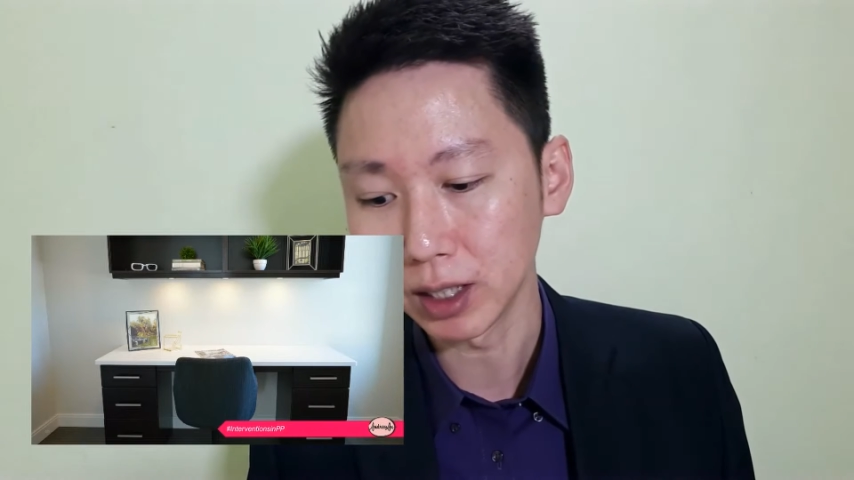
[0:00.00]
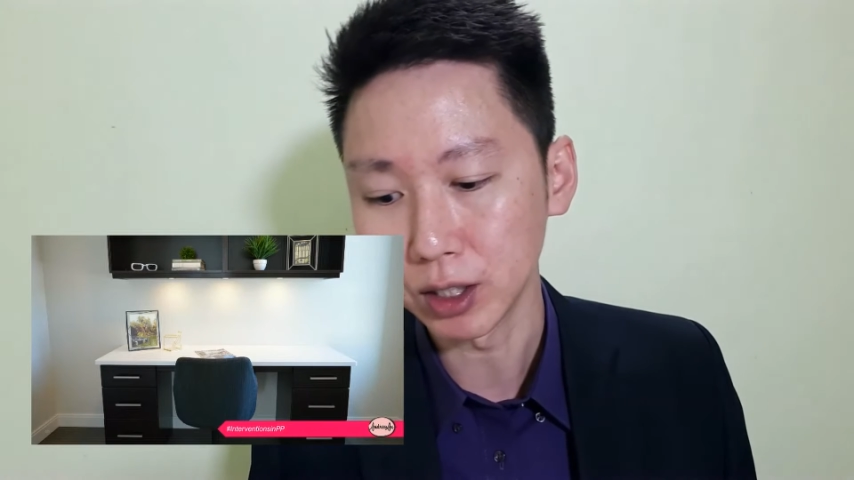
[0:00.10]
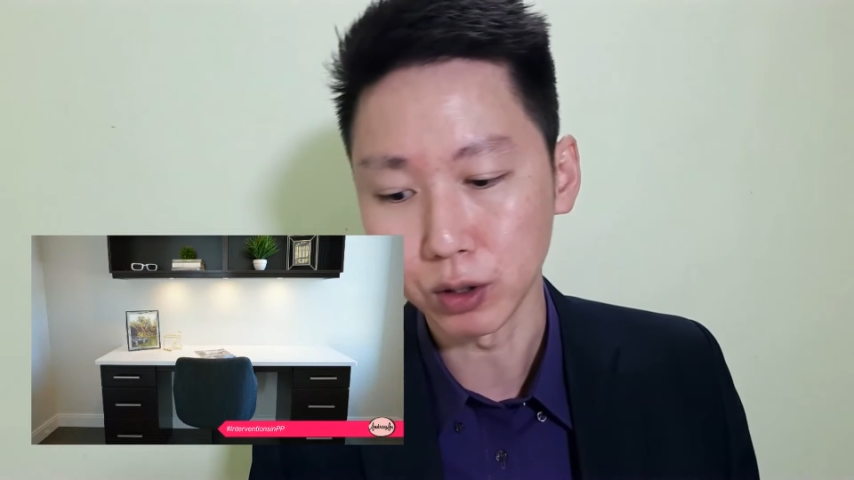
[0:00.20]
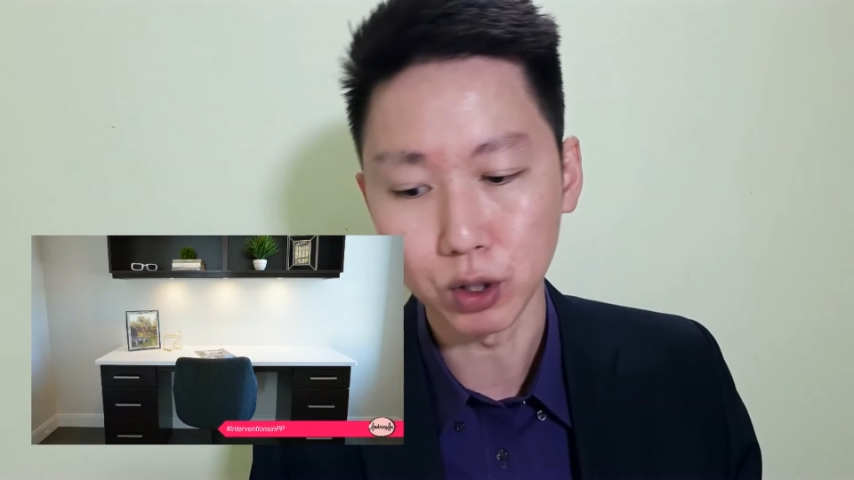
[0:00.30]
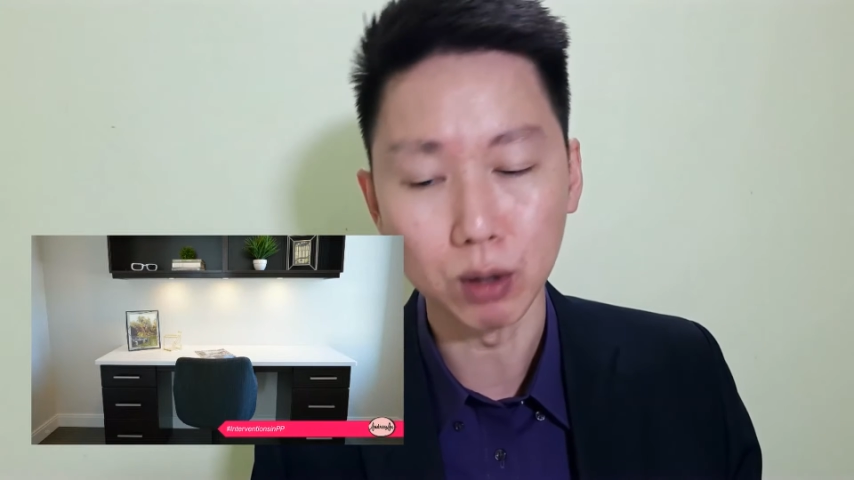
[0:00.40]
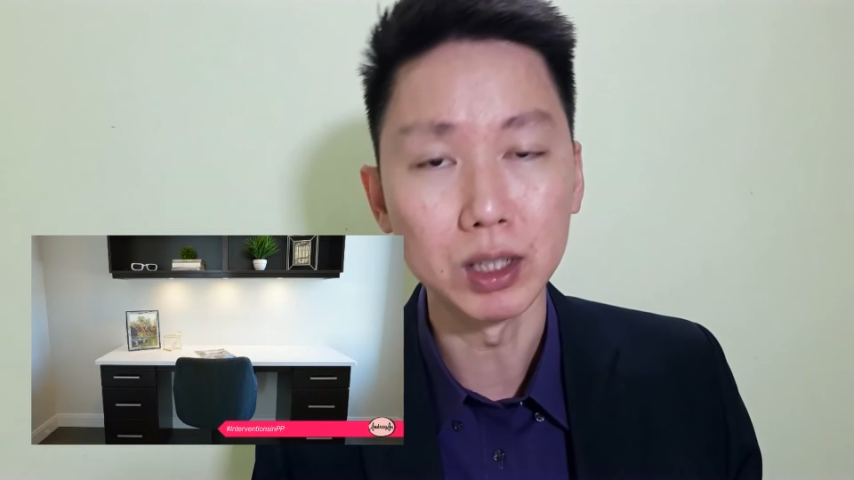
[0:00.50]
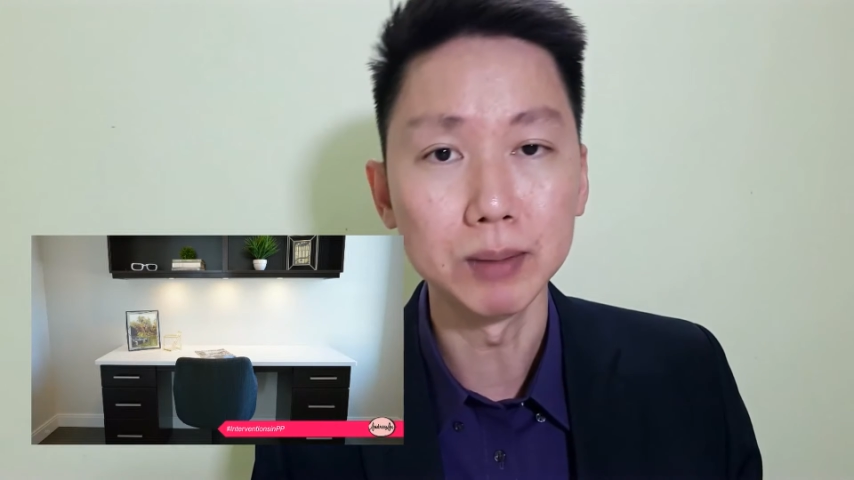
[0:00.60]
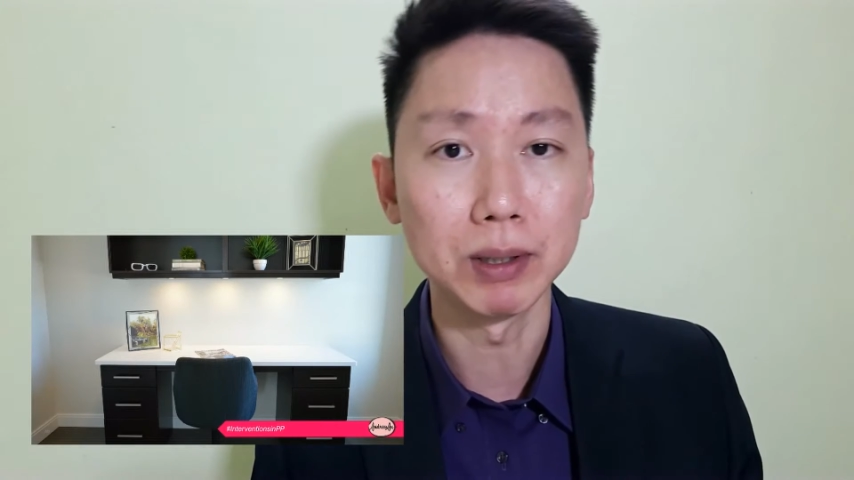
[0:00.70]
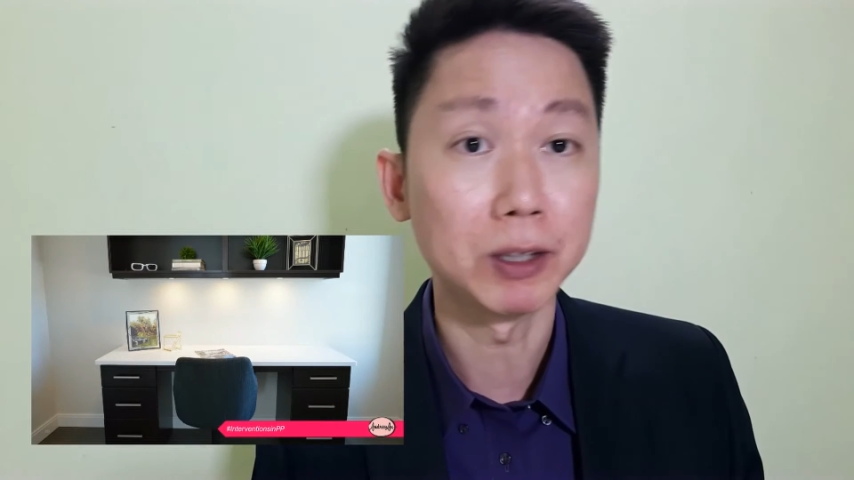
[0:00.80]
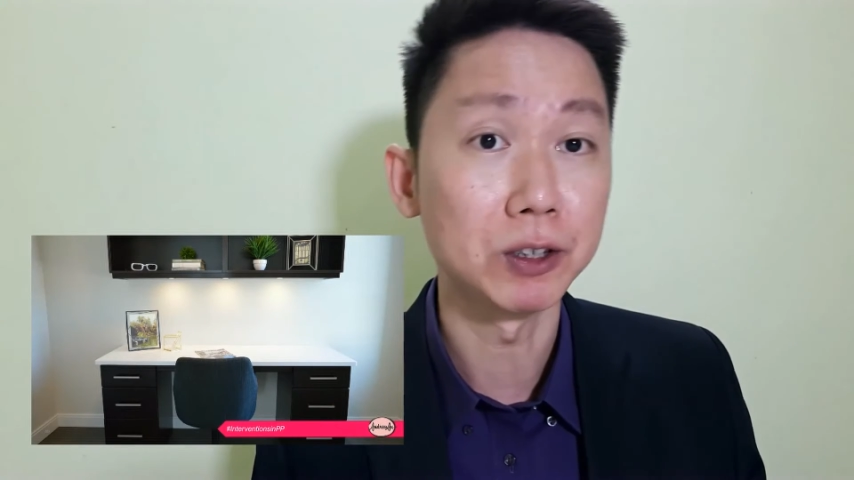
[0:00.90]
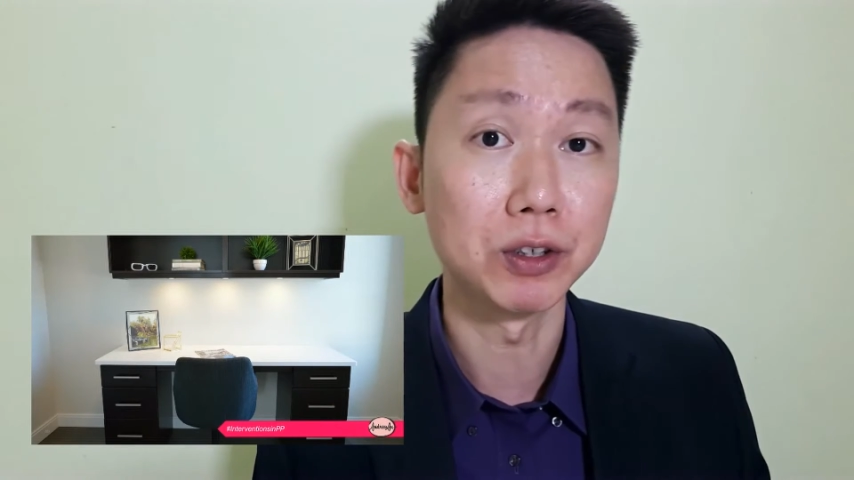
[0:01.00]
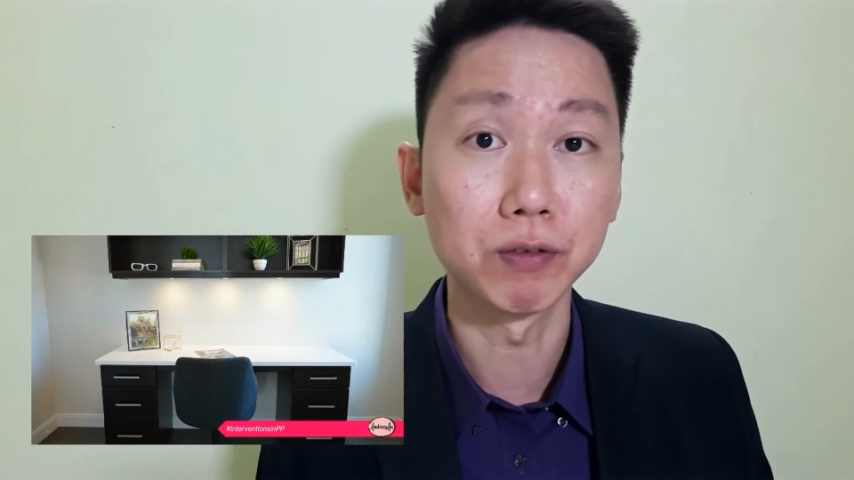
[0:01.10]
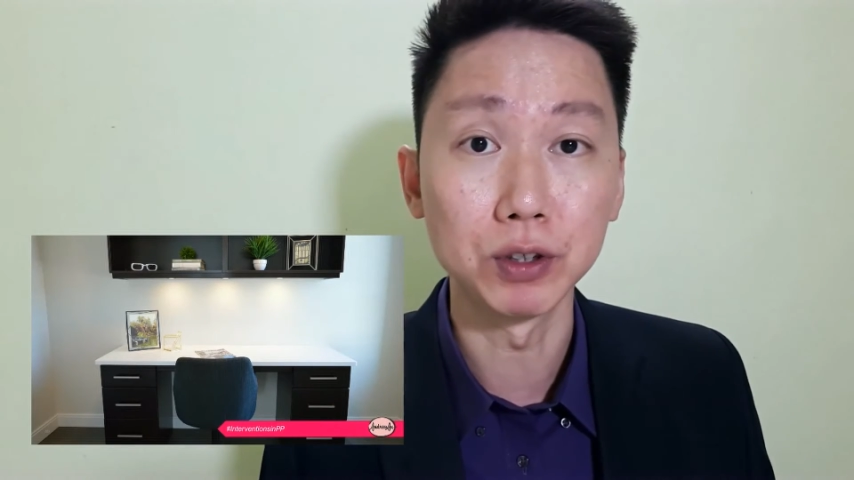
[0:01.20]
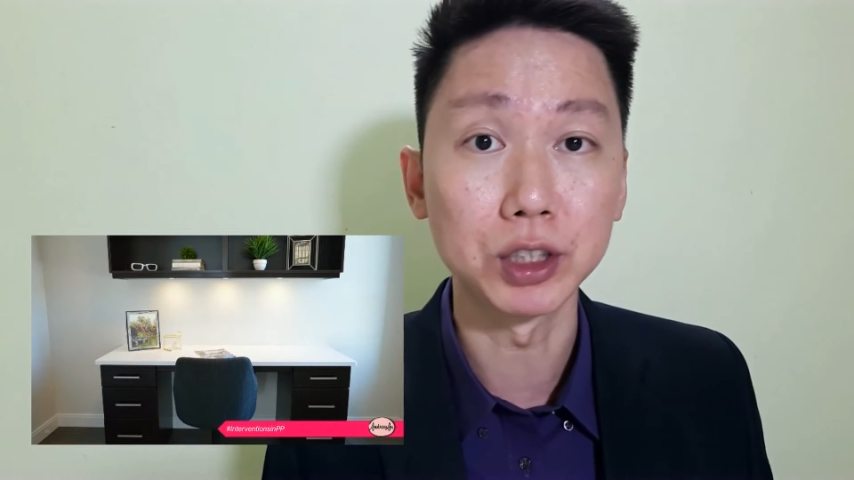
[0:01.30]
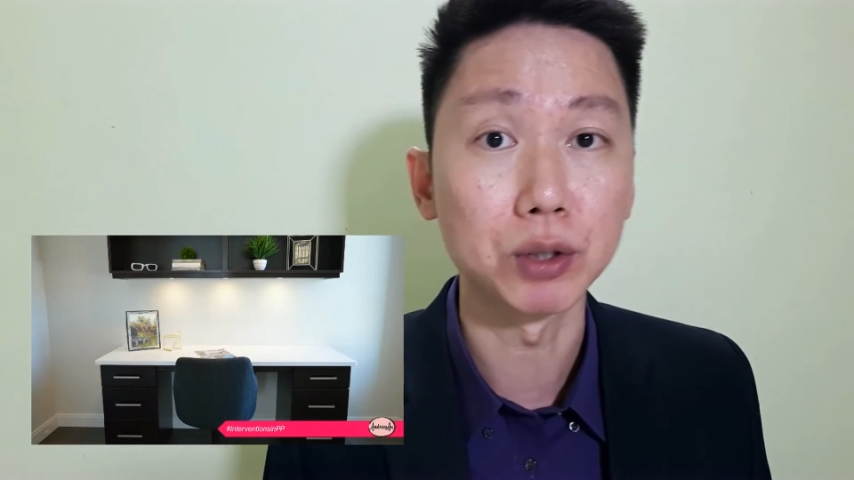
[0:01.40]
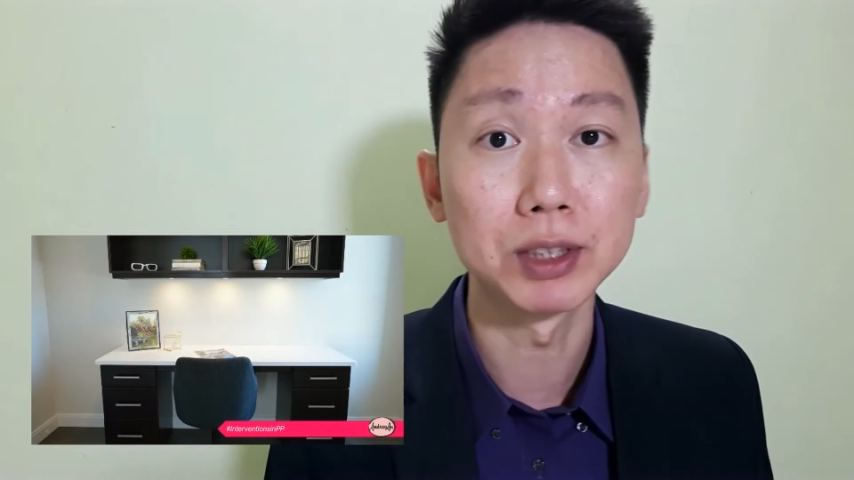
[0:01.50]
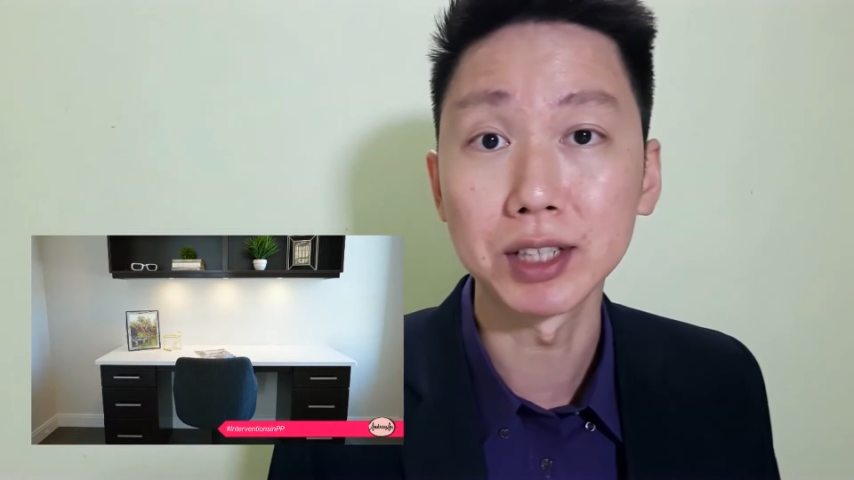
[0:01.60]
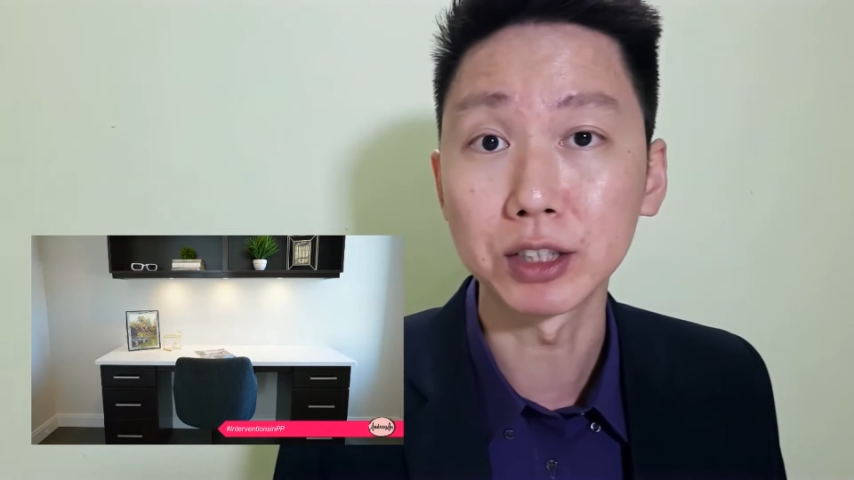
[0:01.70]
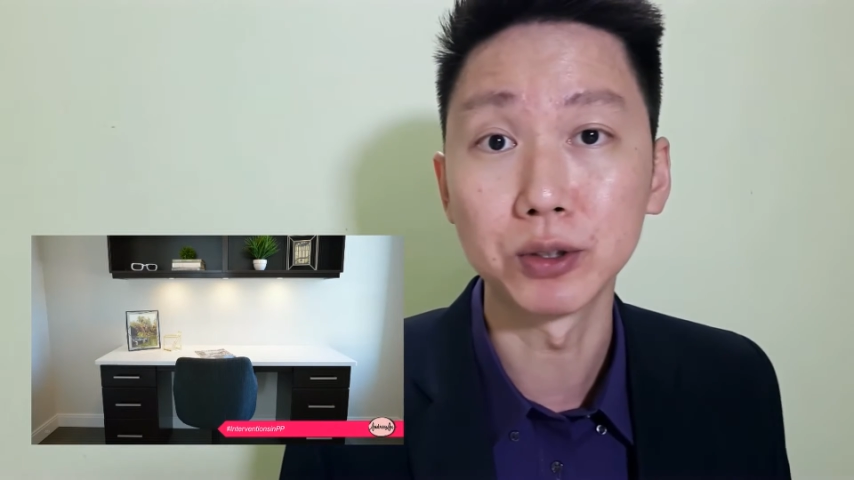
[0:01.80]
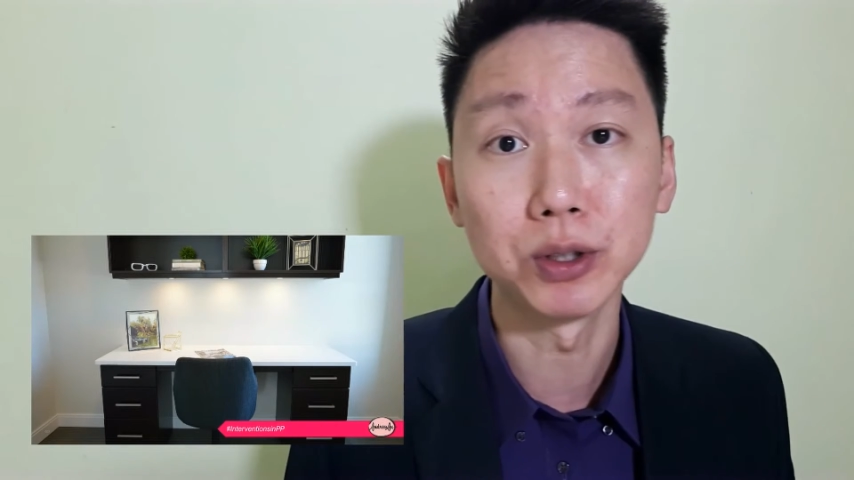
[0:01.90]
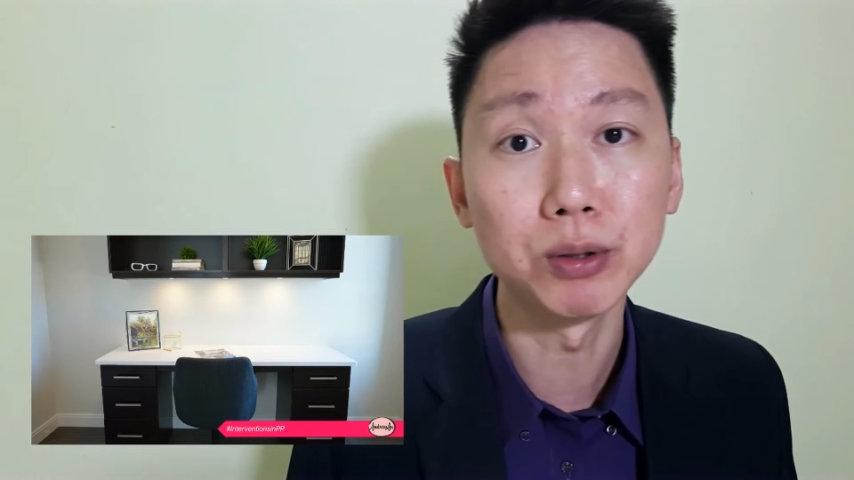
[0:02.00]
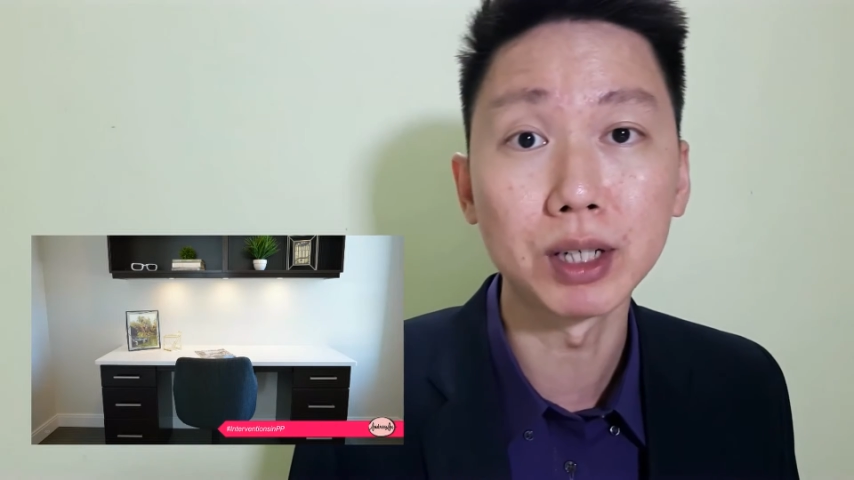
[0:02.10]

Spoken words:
in your drawer because your phone is always next to you,